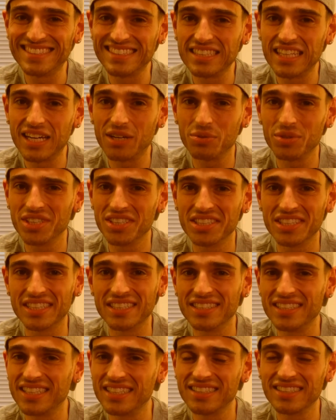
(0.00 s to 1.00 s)
Not really.
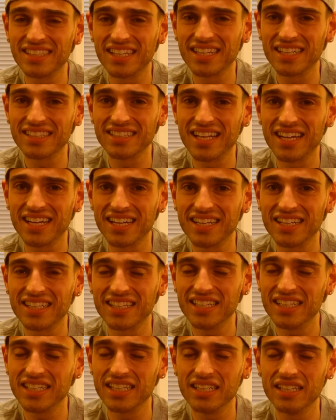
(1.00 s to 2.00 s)
That's not gonna
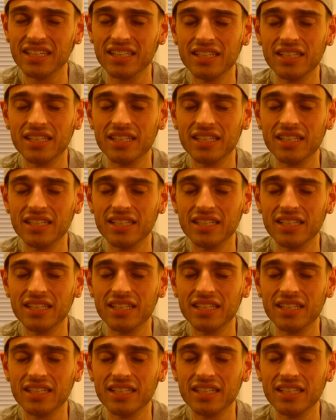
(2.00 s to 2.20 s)
cut it.